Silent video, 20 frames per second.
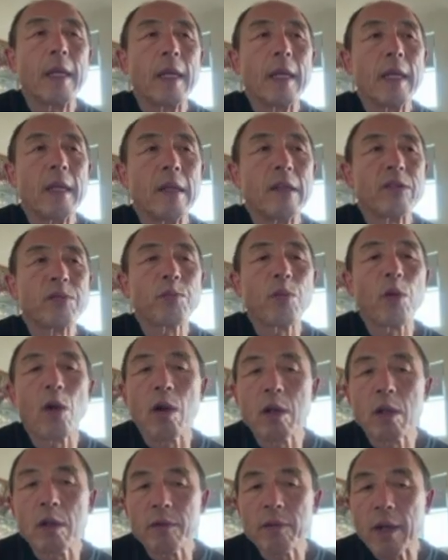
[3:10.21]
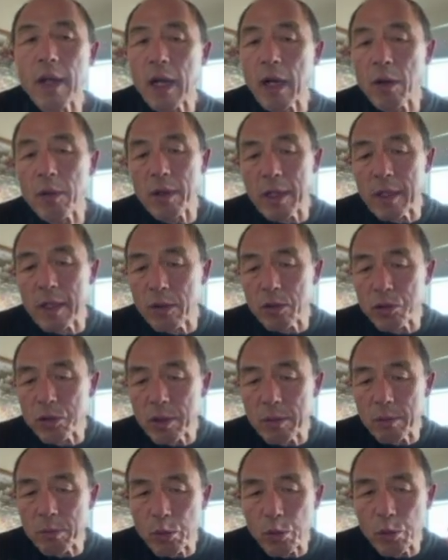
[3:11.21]
It's part of how
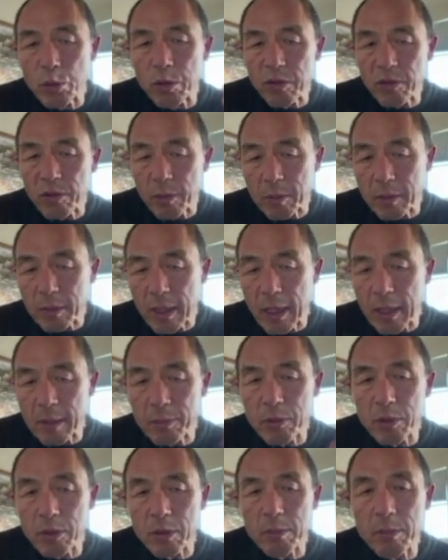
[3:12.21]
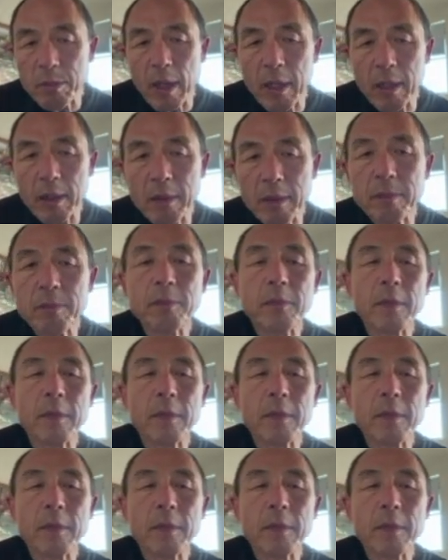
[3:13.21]
energy moves from top to the bottom.